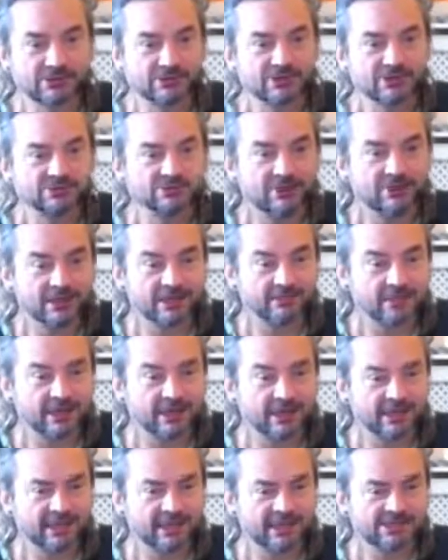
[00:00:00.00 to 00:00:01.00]
Finding
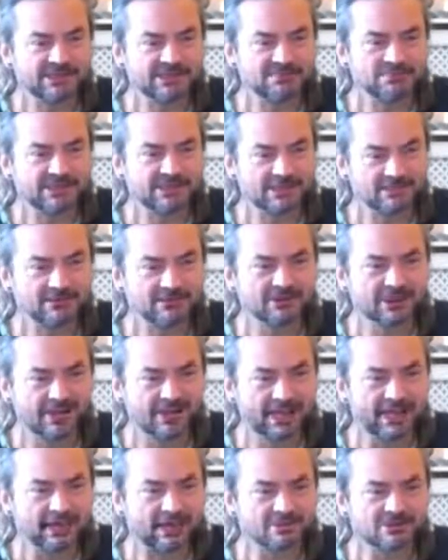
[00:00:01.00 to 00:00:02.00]
middle aged middle
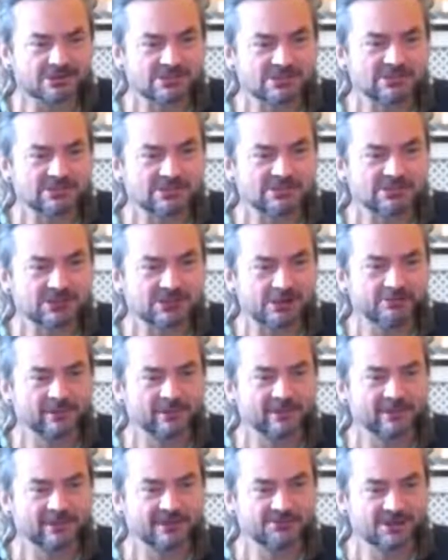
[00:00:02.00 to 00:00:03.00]
collapse
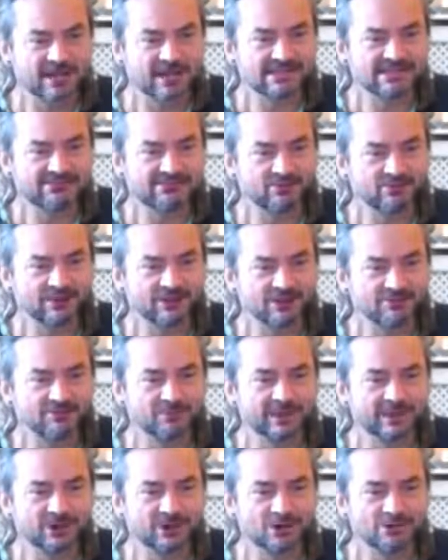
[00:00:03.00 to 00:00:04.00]
disturbingly attractive when not
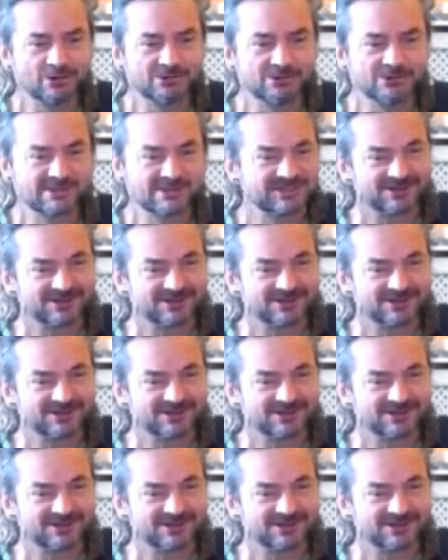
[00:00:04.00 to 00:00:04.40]
being conscious. I don't